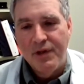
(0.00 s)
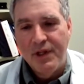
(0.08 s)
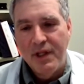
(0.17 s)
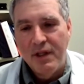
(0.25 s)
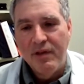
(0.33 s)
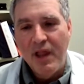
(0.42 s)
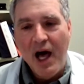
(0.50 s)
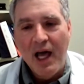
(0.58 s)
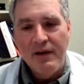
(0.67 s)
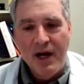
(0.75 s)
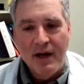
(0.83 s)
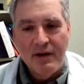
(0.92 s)
The
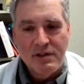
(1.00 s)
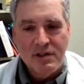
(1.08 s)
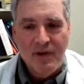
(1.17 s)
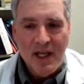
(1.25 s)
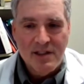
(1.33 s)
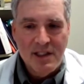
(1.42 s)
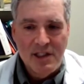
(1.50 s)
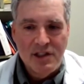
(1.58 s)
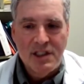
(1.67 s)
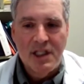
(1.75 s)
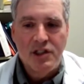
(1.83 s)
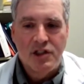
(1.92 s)
live virus
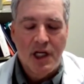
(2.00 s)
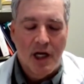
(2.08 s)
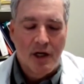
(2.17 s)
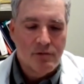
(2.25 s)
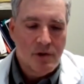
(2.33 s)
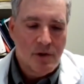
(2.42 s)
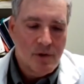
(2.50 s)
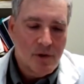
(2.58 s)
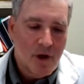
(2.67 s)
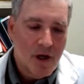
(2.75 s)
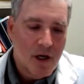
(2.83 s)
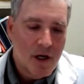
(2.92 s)
vaccines in general
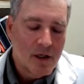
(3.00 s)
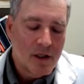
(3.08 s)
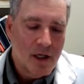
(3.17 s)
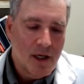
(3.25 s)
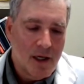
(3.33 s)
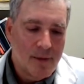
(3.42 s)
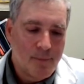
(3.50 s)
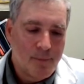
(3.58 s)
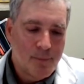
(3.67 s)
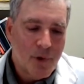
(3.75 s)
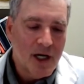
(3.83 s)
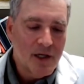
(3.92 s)
are,
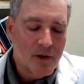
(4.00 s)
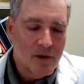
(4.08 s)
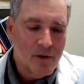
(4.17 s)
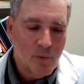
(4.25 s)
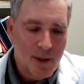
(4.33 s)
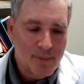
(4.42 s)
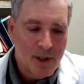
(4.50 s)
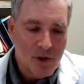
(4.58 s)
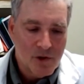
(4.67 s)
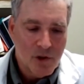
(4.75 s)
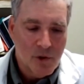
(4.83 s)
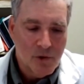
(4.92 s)
pregnant women
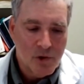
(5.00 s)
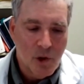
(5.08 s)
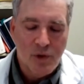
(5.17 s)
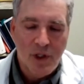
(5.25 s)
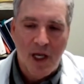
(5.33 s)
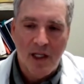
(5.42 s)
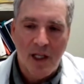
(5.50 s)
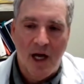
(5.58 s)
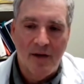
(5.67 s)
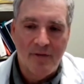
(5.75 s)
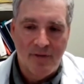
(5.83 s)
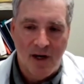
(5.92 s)
are told don't take
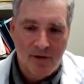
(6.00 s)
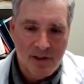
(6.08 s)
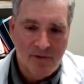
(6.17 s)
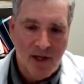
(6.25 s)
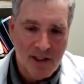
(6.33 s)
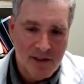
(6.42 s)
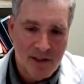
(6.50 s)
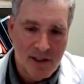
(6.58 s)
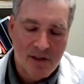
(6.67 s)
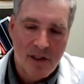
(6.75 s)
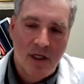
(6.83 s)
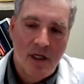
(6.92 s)
live virus
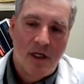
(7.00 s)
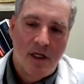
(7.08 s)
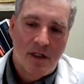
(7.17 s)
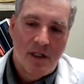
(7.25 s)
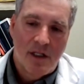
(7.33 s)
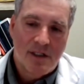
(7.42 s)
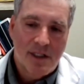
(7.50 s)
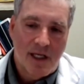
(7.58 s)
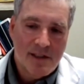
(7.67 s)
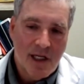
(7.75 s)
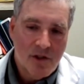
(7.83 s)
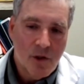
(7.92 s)
vaccines. This,
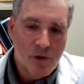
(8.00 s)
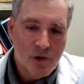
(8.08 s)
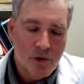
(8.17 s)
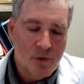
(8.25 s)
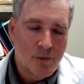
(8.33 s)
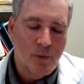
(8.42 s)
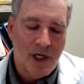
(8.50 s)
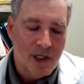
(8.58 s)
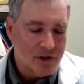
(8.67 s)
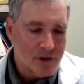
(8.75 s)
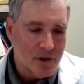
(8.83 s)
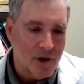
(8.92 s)
as I told you when
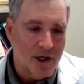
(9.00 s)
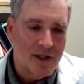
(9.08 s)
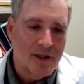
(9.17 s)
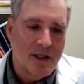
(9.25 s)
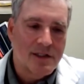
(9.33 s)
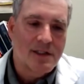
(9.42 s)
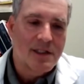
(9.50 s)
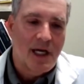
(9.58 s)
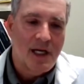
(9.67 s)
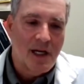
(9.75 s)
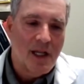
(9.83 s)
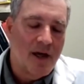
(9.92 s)
I started, this is
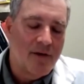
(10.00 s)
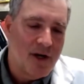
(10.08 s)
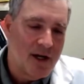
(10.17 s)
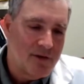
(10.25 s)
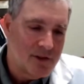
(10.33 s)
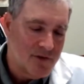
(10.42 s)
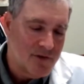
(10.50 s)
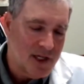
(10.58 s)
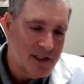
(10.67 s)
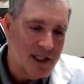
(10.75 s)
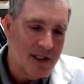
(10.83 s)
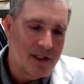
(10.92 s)
not a live virus
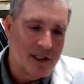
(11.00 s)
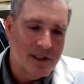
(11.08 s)
vaccine.